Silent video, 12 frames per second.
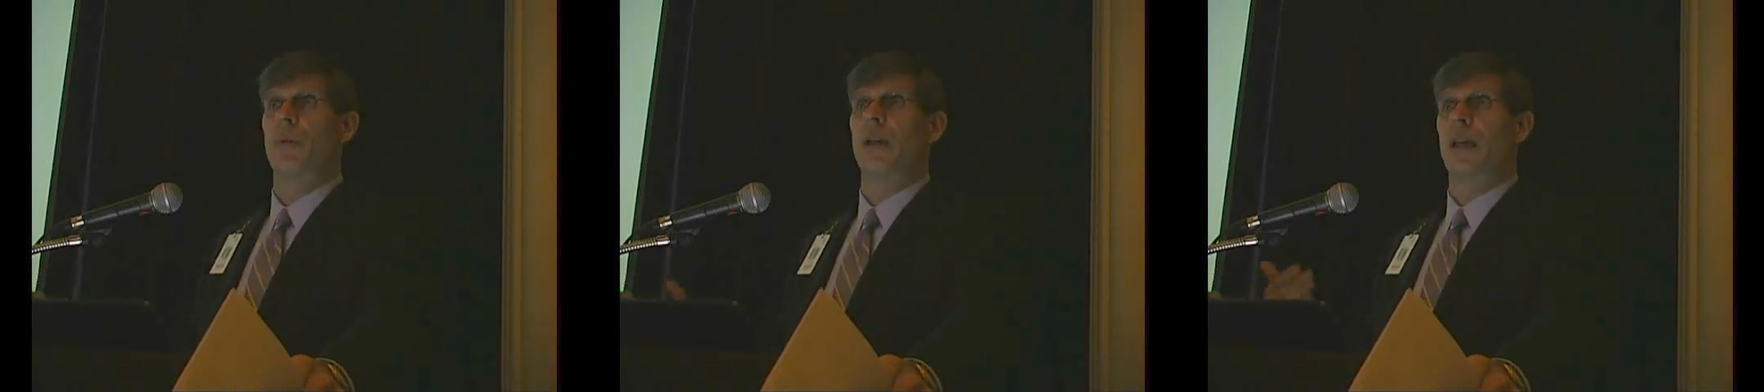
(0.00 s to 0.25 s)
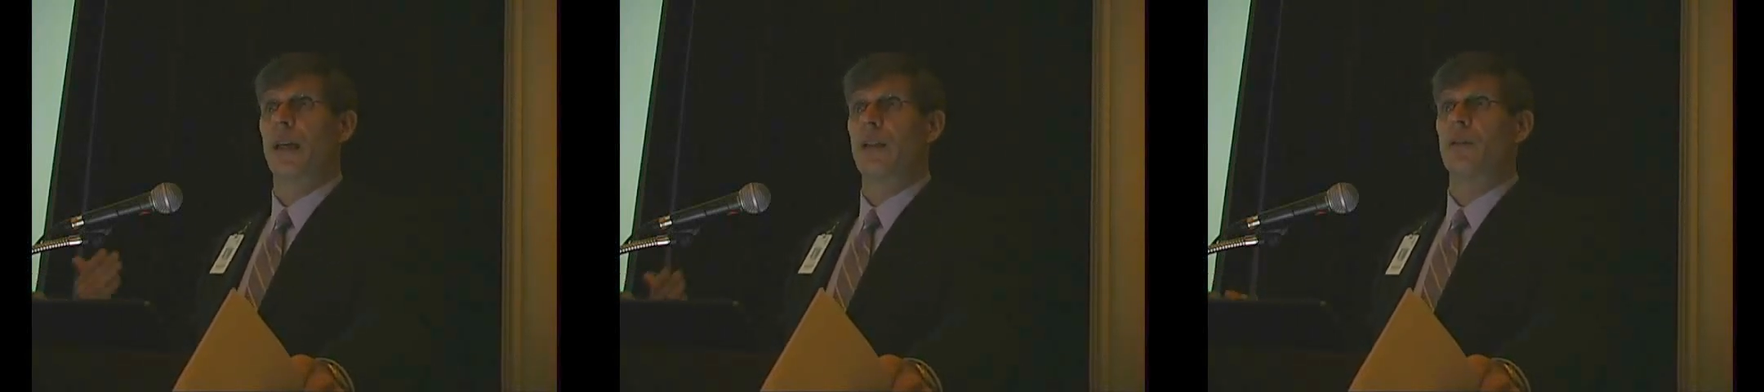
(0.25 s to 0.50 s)
but
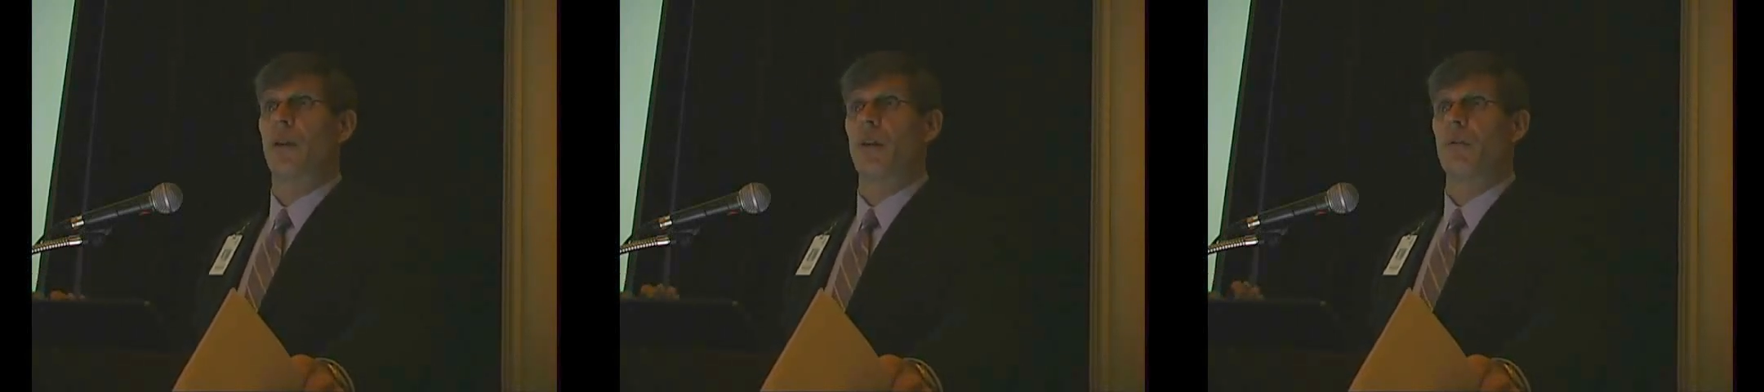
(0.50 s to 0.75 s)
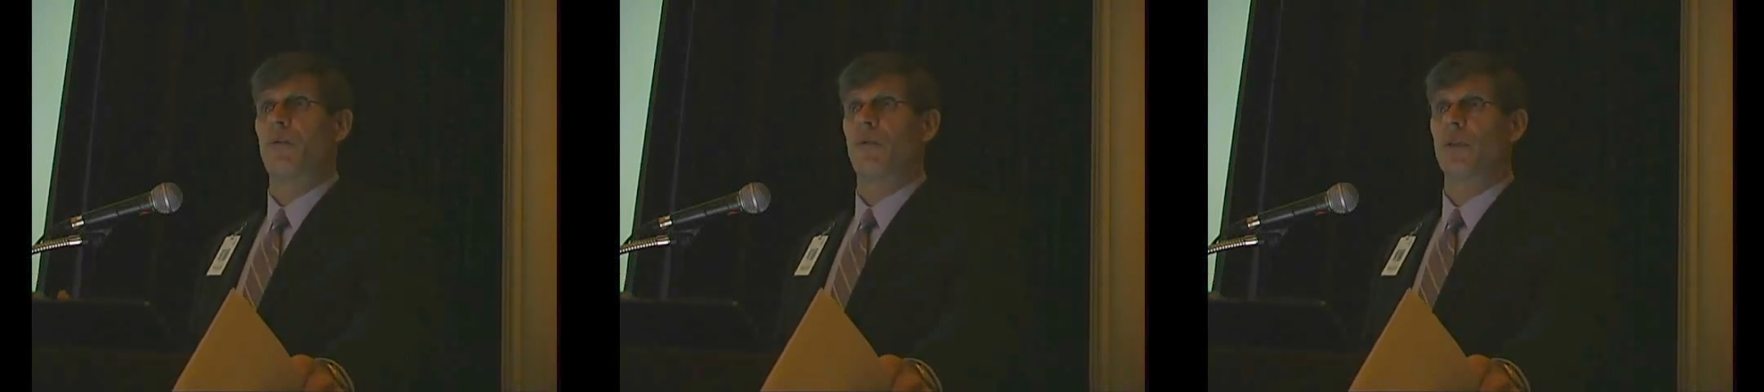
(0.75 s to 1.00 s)
again, it's on a
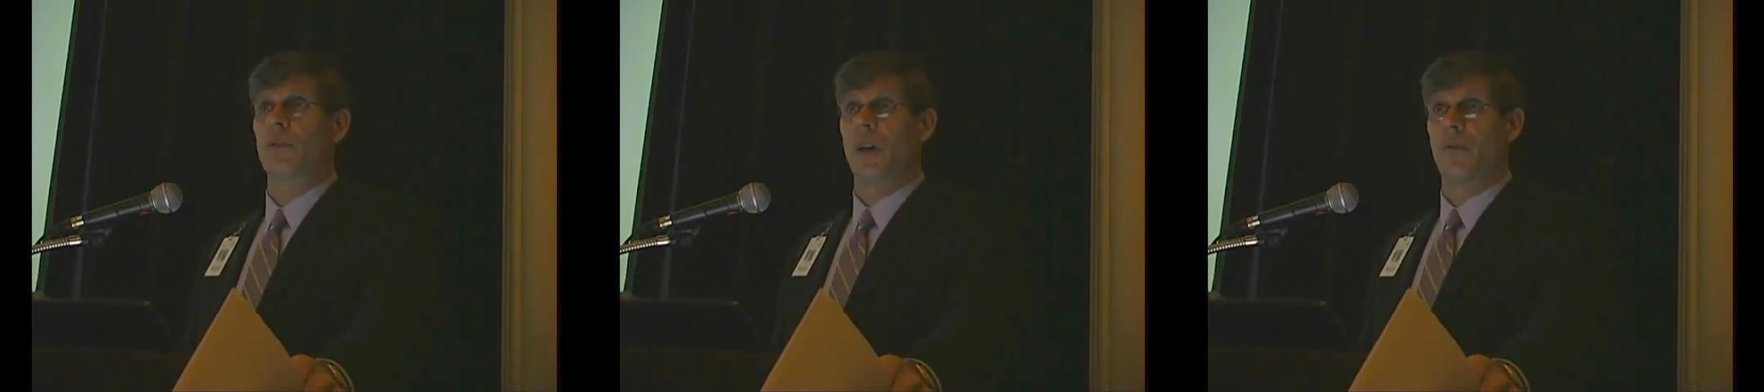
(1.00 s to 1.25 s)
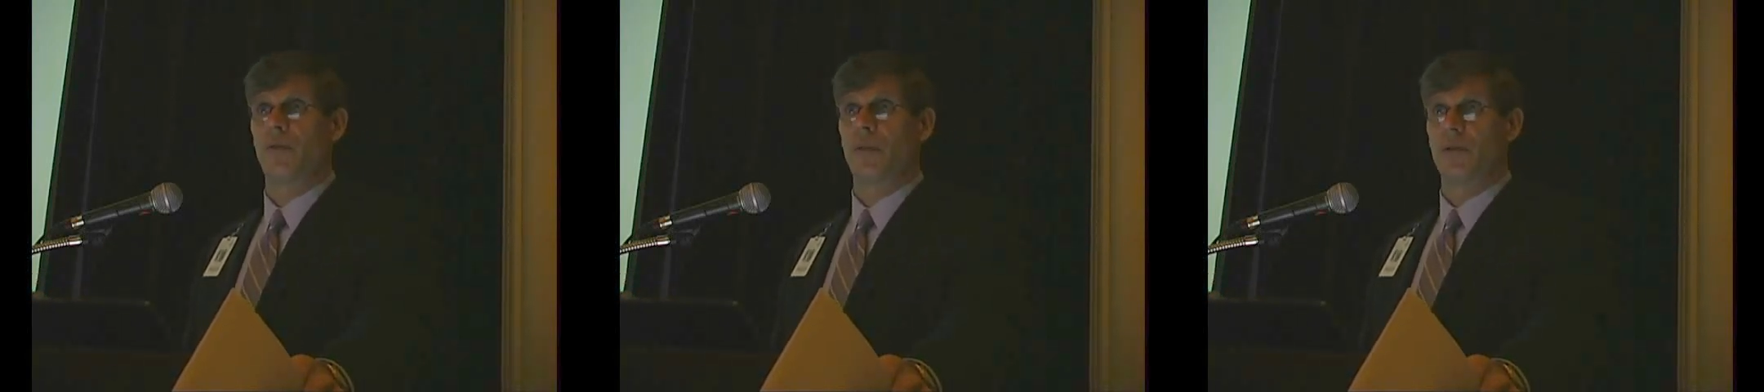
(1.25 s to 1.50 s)
first
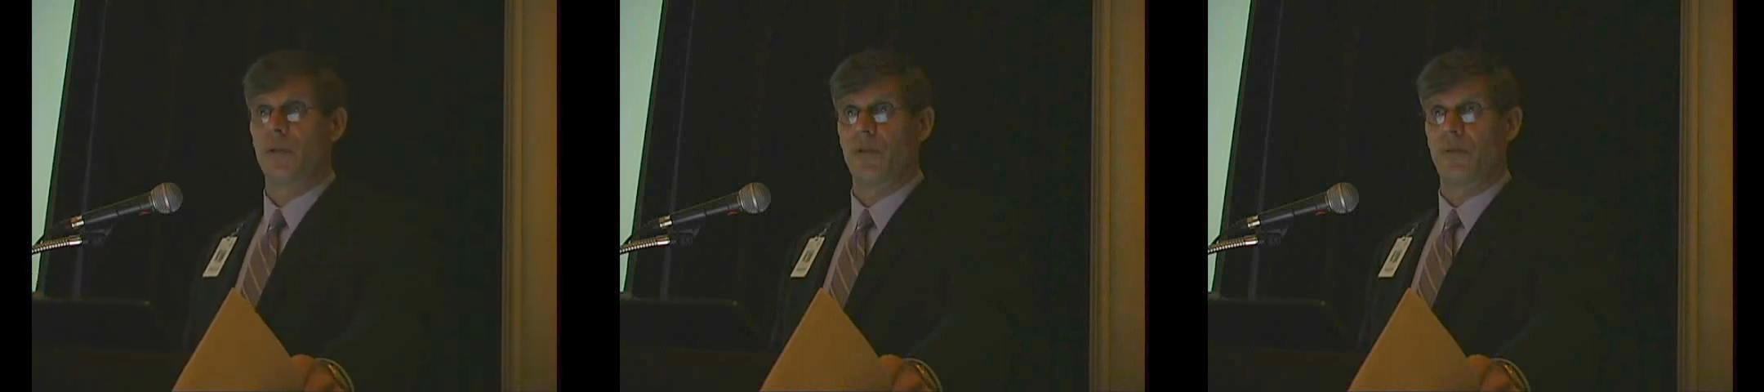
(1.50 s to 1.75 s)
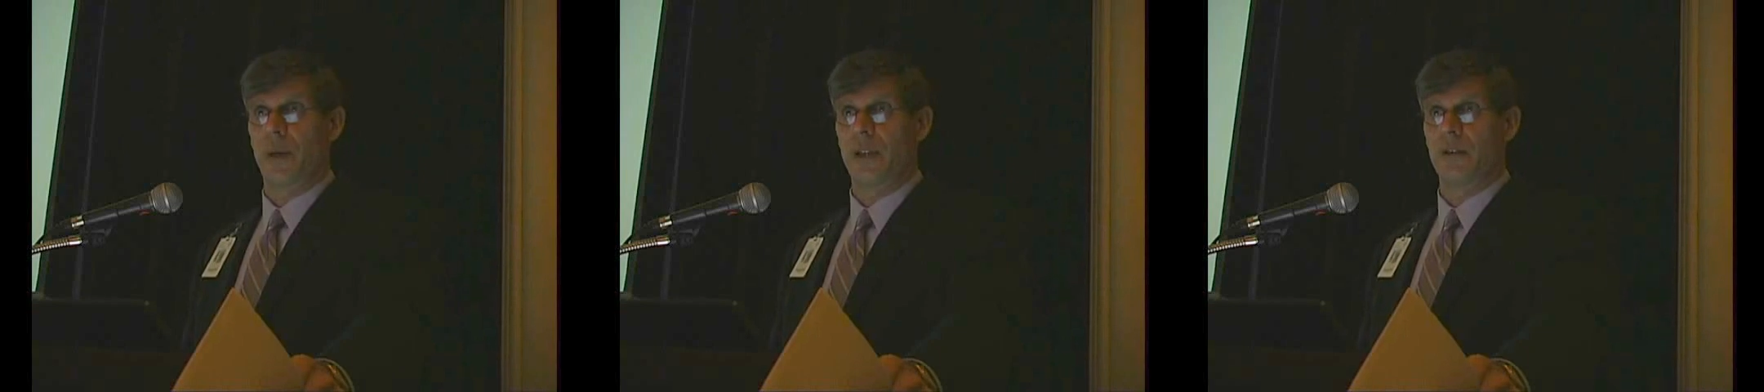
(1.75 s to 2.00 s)
come, first
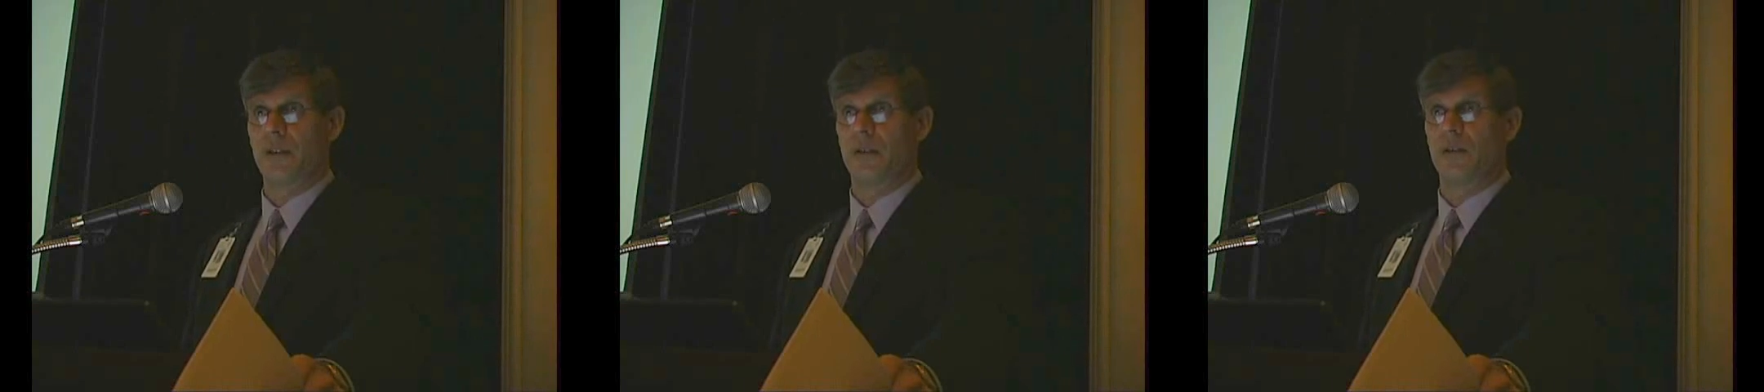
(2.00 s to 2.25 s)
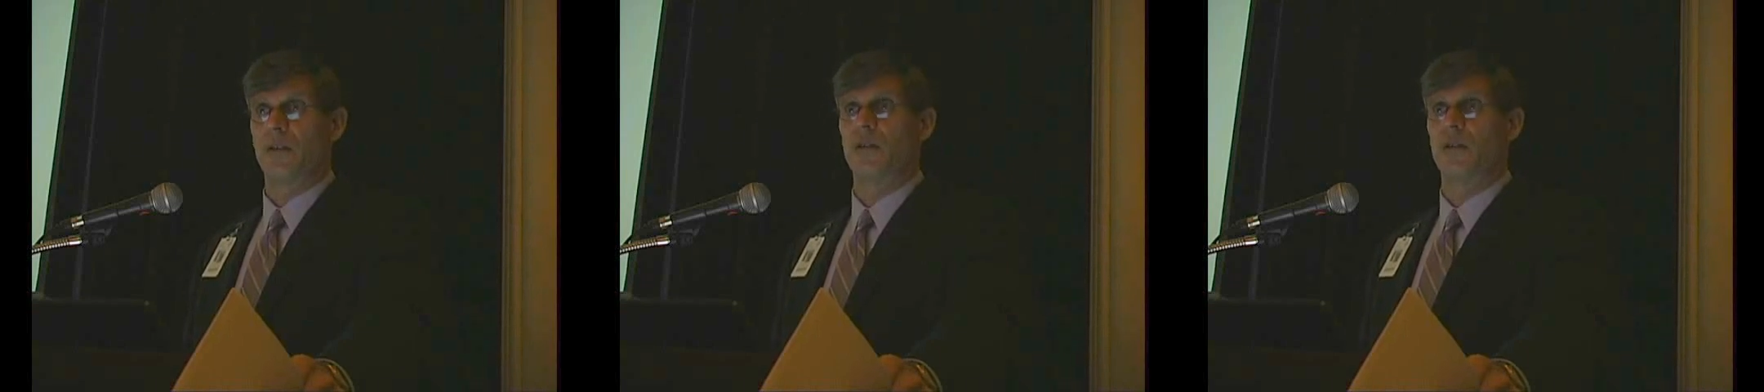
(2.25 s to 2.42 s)
served basis.